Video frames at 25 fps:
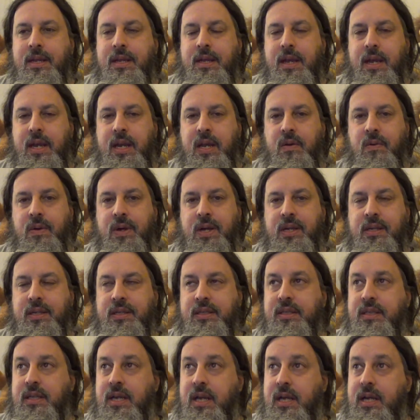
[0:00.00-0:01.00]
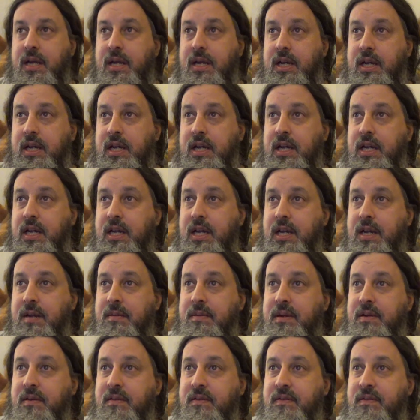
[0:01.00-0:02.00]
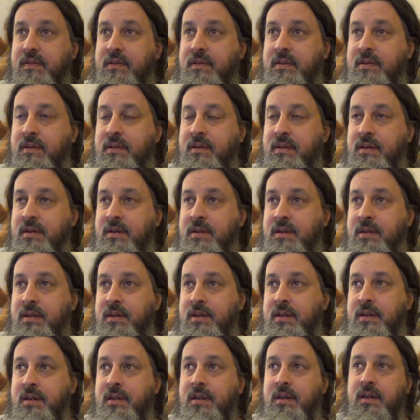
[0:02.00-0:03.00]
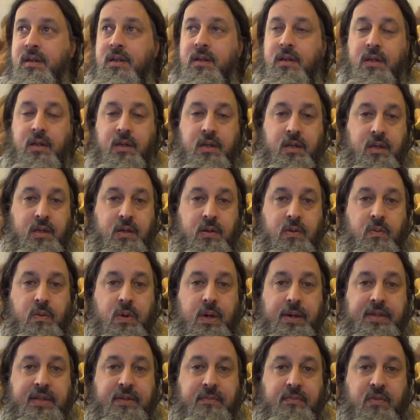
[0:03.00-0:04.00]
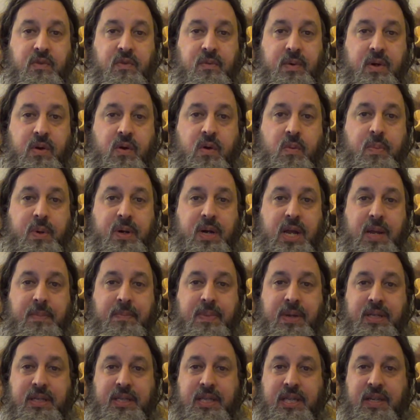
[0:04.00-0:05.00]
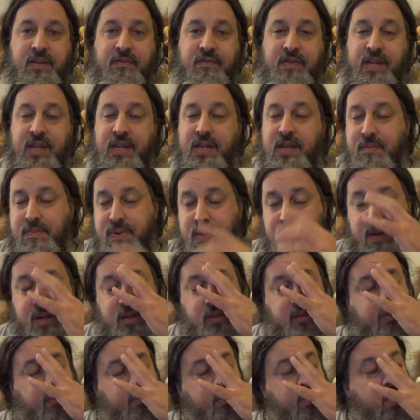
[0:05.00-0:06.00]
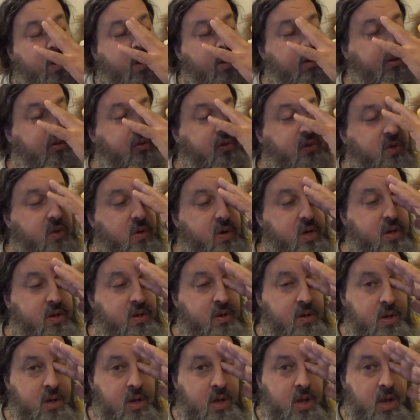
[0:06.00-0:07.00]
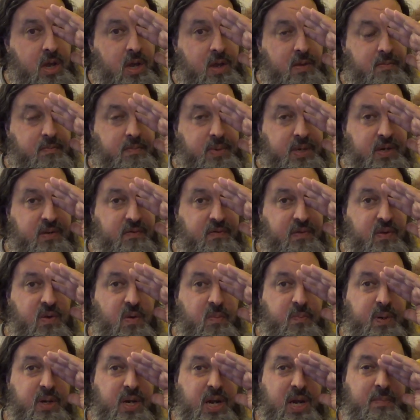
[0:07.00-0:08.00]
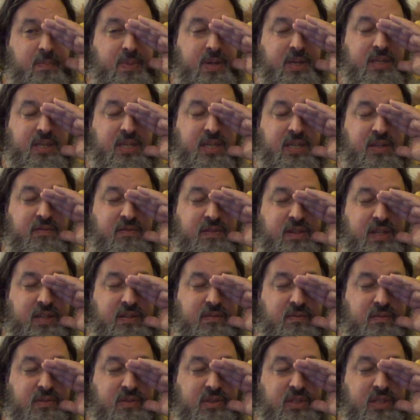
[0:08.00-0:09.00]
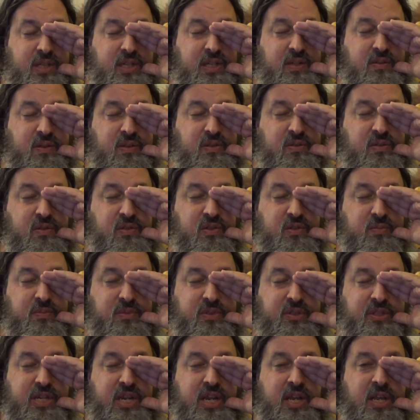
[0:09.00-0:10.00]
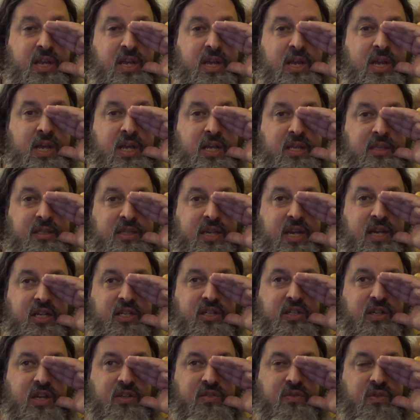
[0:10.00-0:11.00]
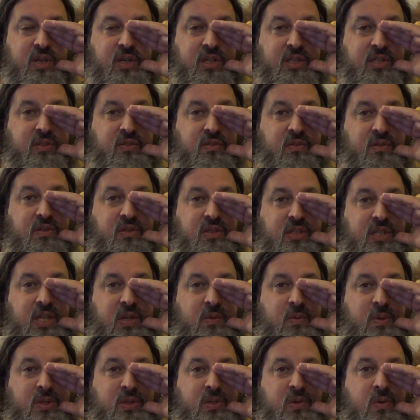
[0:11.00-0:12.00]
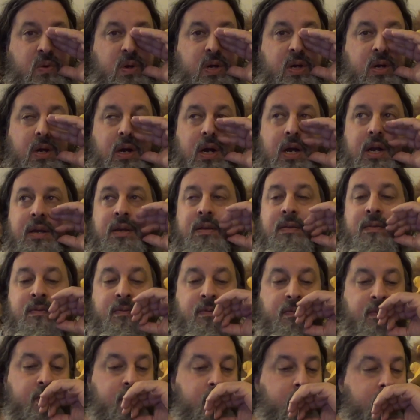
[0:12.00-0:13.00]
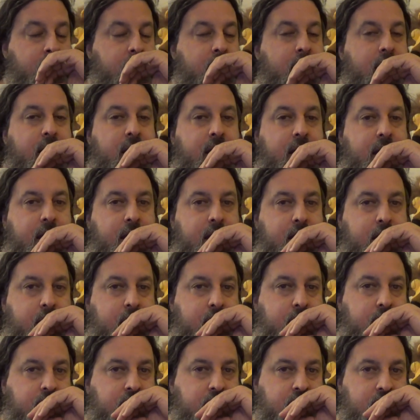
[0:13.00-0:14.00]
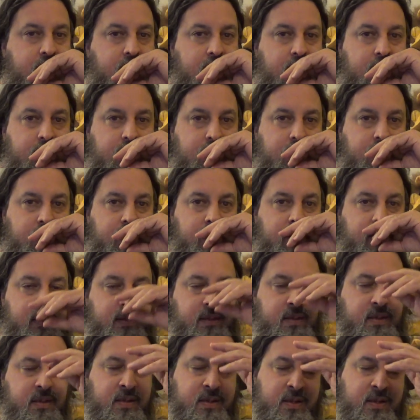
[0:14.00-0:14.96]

Anyways, uh, I'm gonna uh, watch some more of my Open IPTV. Uh, probably tomorrow I'll show you a bit of the Open IPTV. We'll see. We'll do some test shots so you can sort of see what's going on. And uh,